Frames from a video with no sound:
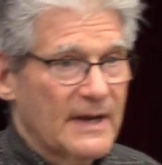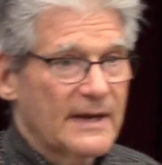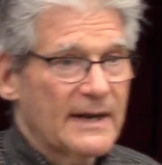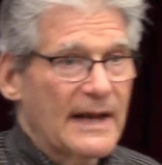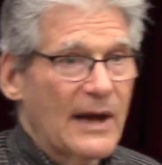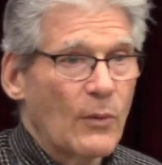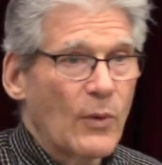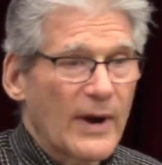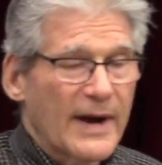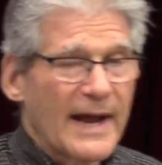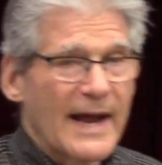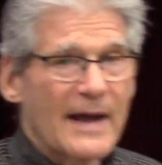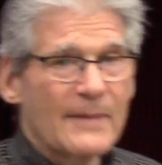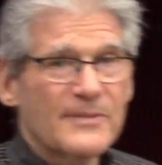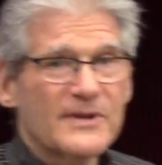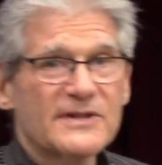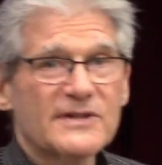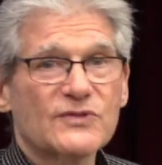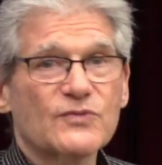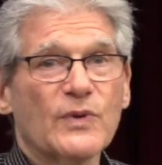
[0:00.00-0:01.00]
Now, what
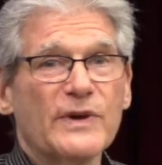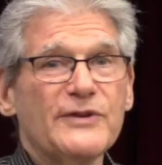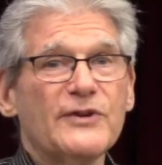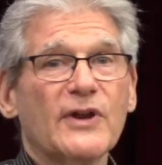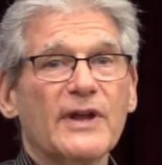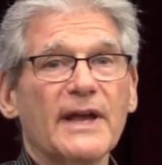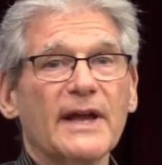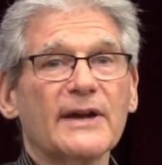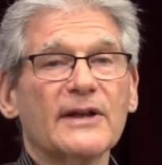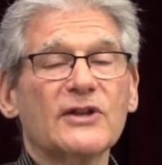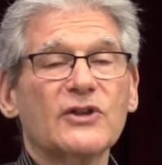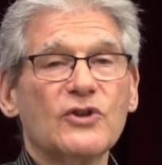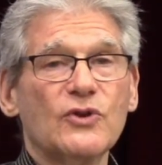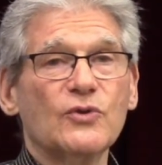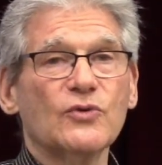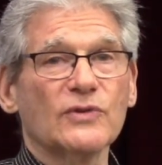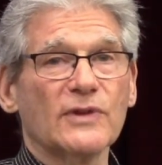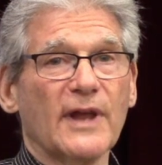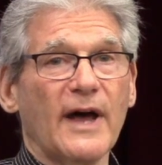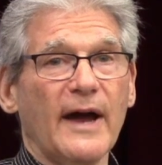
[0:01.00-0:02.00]
happens when you get
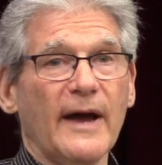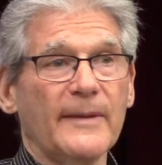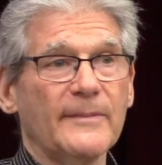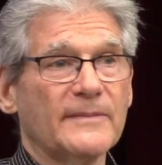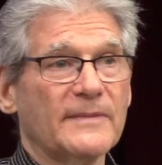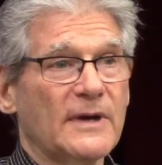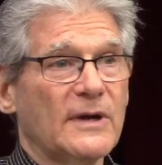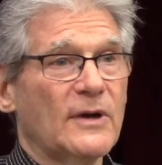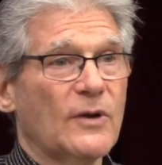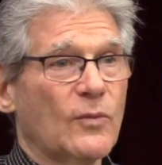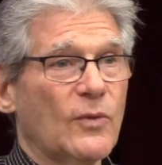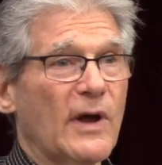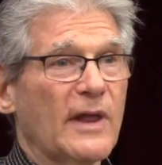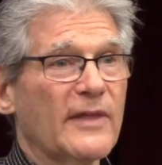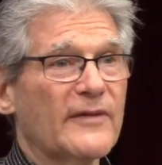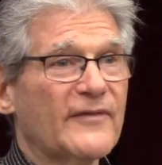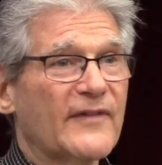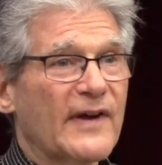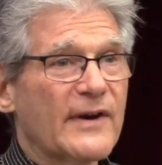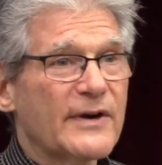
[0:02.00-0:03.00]
acute Lyme? Well,
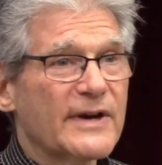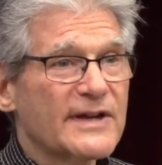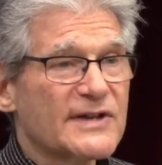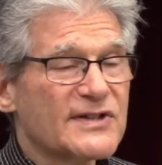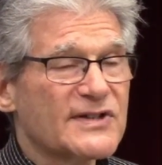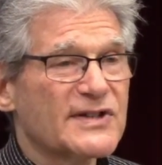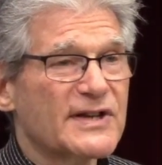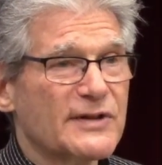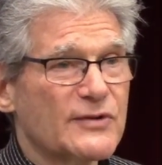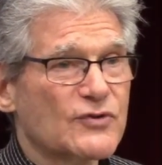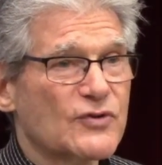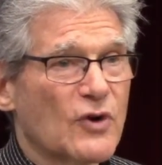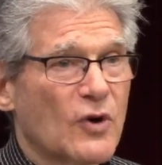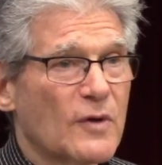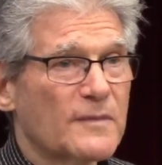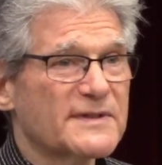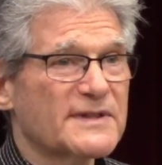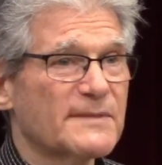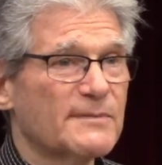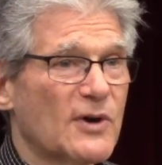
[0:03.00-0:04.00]
the various
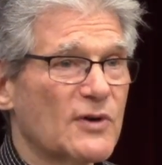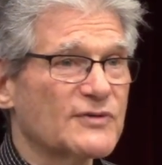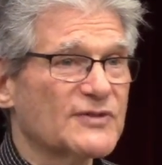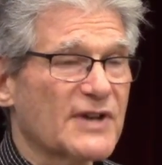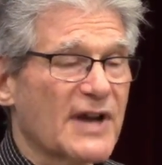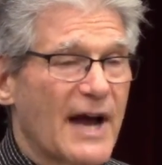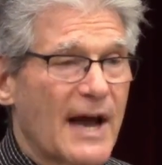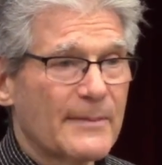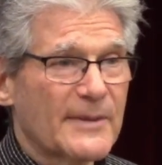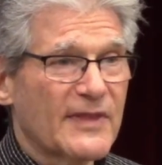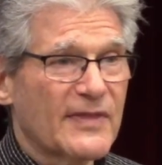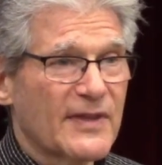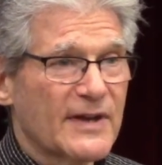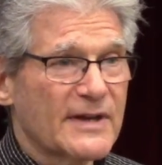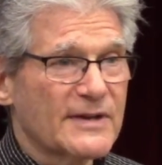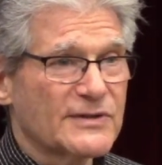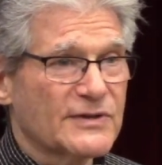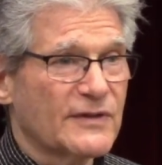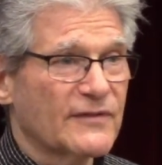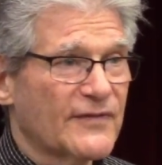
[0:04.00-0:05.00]
syndromes, the most common
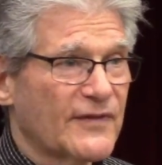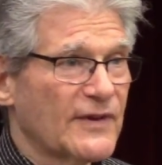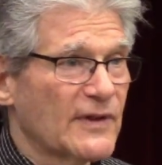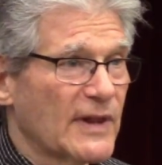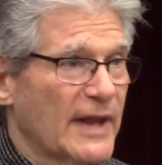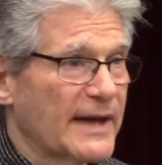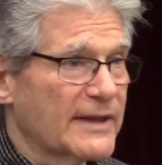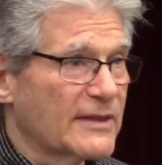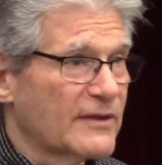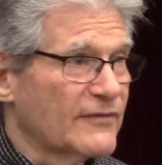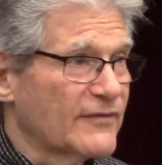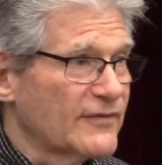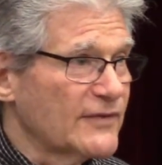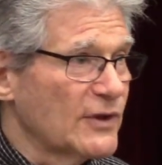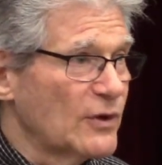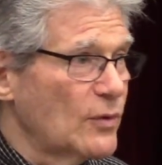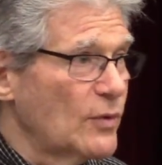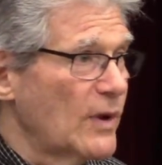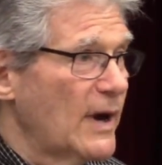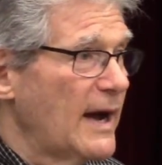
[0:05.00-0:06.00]
thing is you feel like the
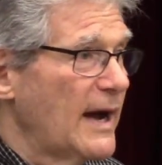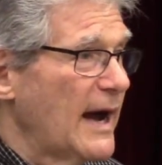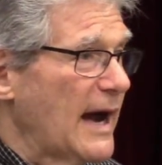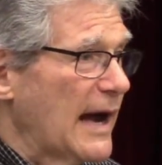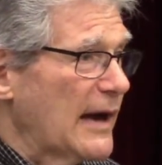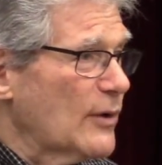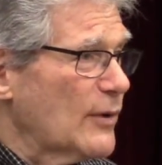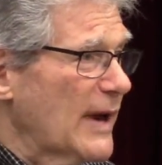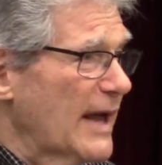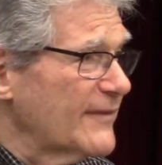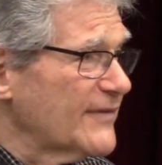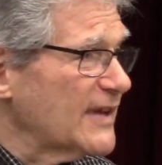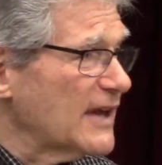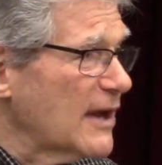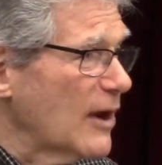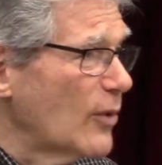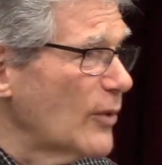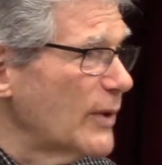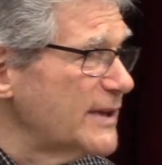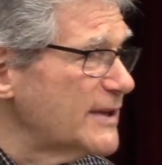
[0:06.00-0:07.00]
flu. I don't have to
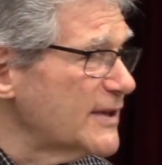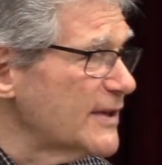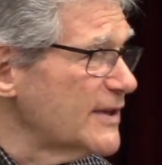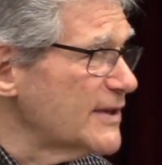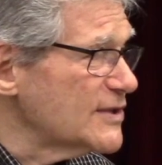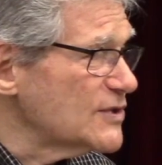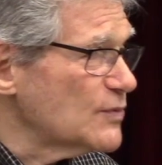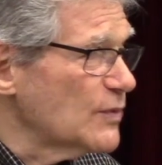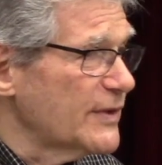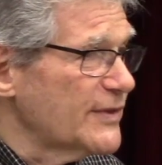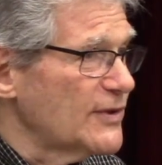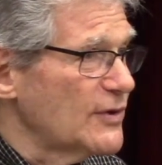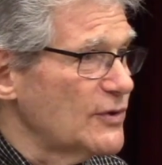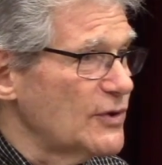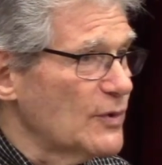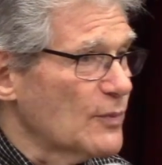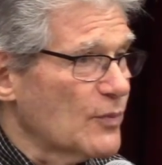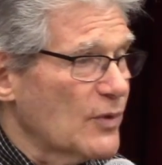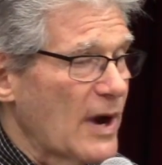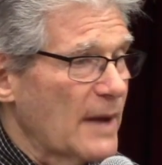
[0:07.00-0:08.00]
go into this with you.
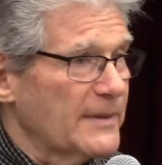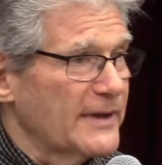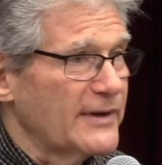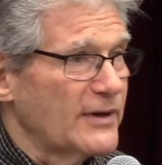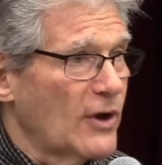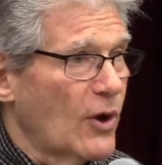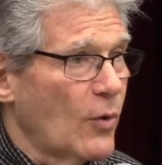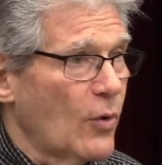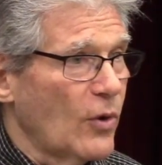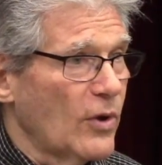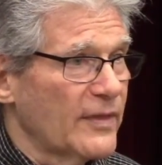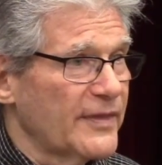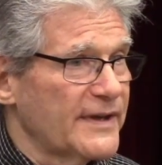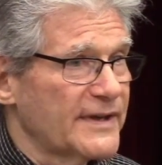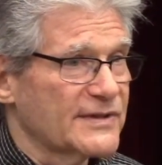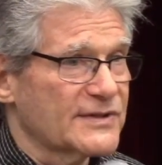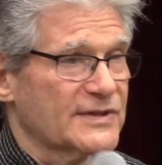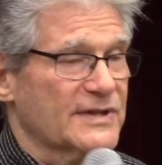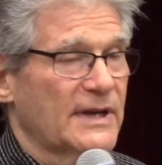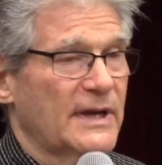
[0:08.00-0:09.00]
You probably know all
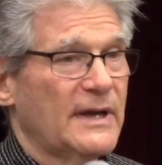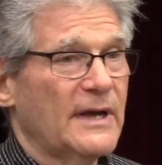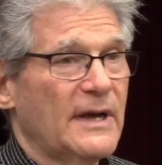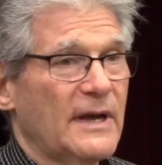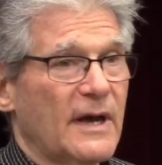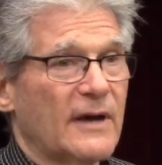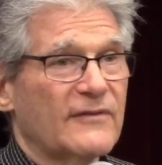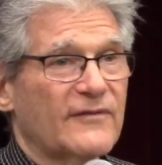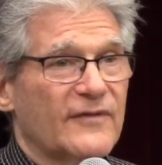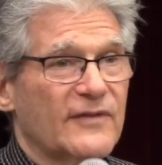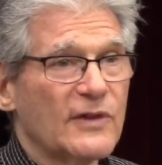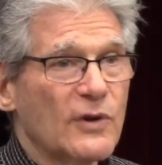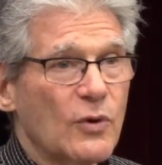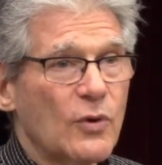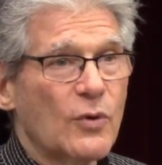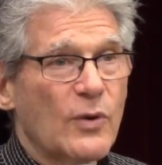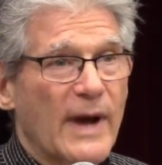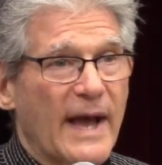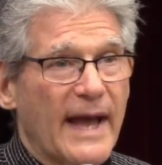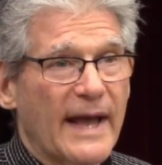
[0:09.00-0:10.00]
this.
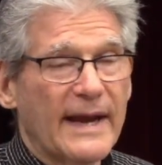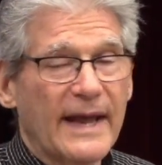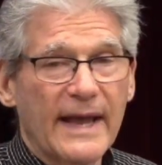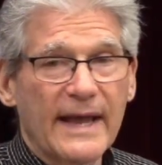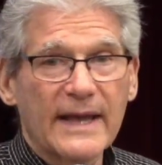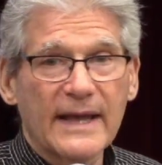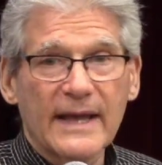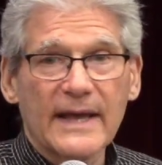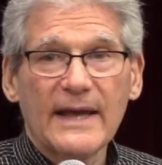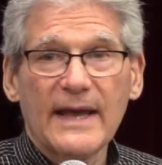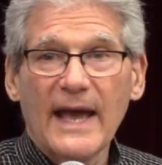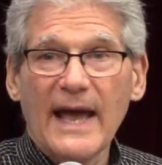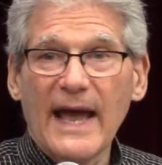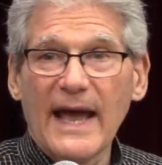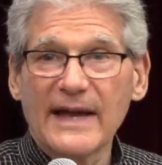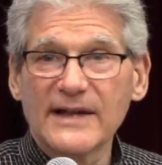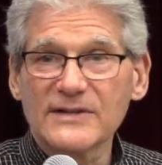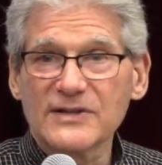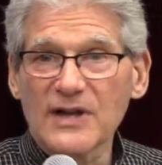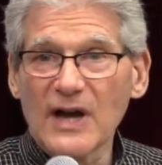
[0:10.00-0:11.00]
Flu, headache,
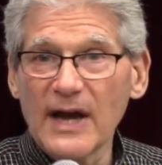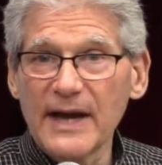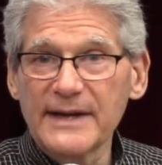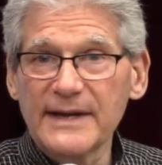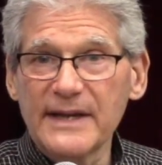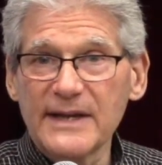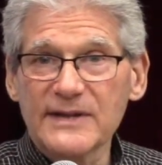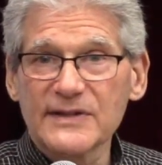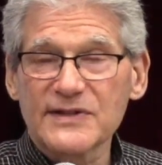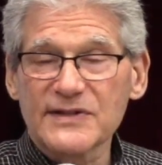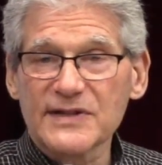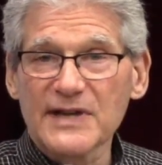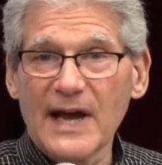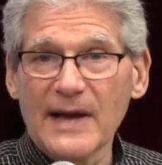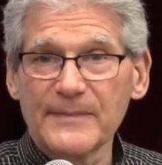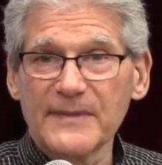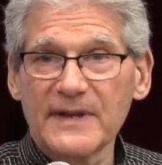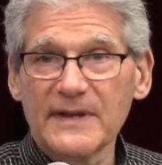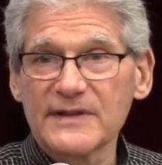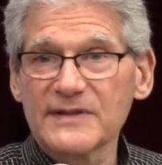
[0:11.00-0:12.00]
anxiety,
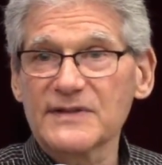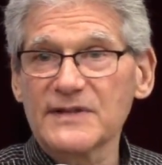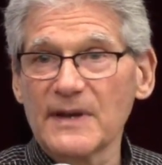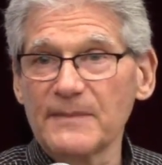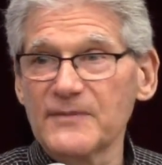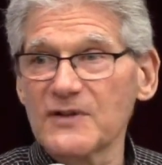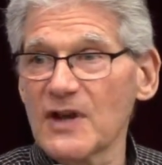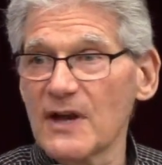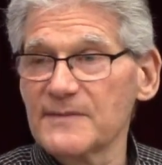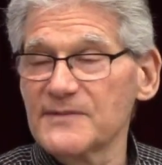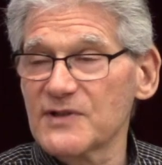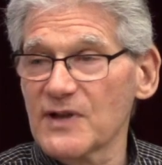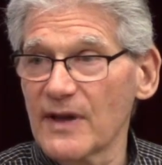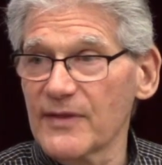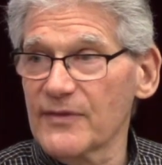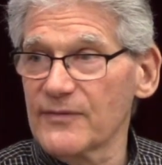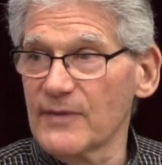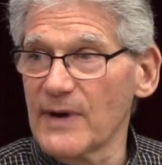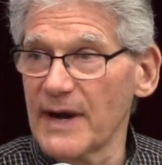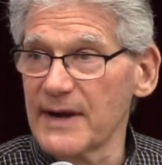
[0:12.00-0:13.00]
insomnia, sometimes
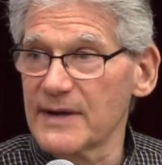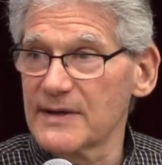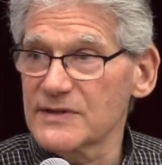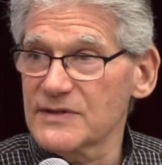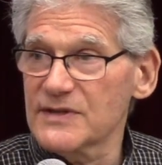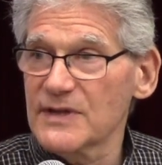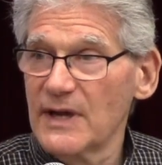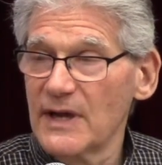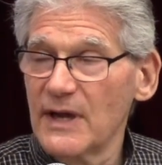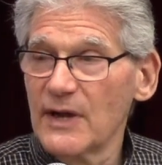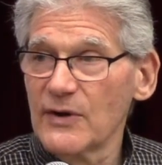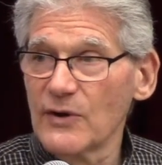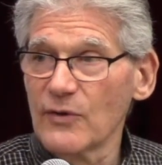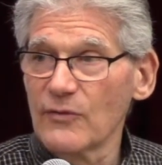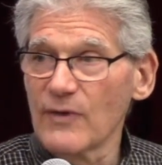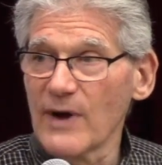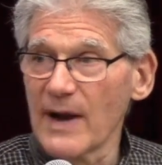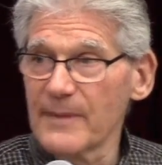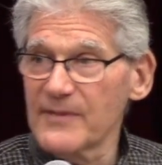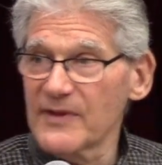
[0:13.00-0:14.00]
arthritis,
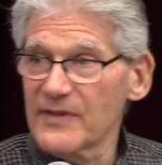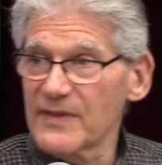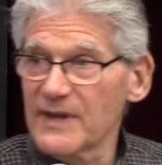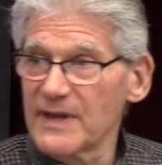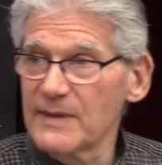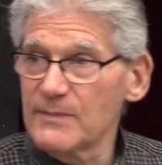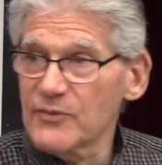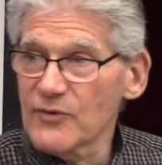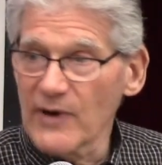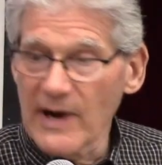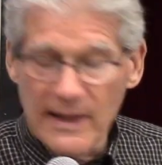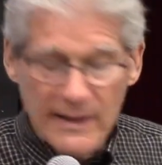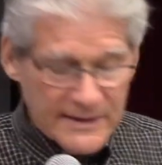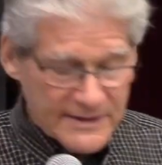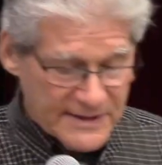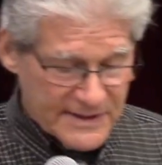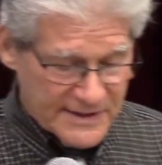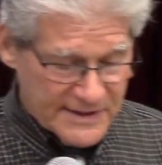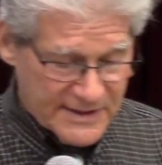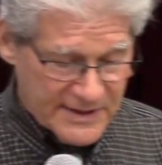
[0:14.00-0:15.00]
neuropathy,
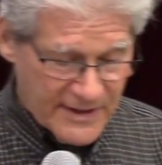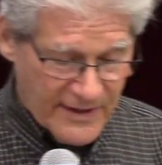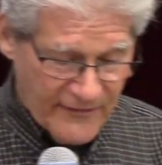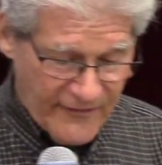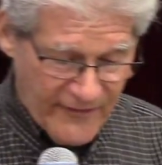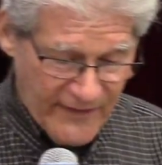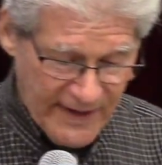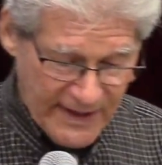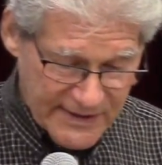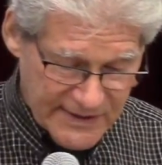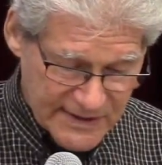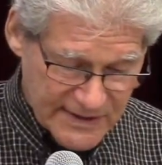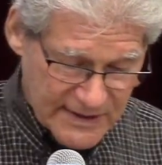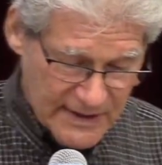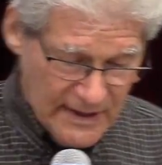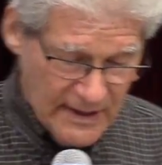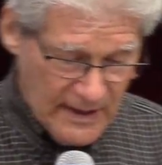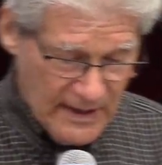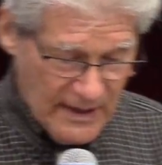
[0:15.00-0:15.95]
paralysis of the face.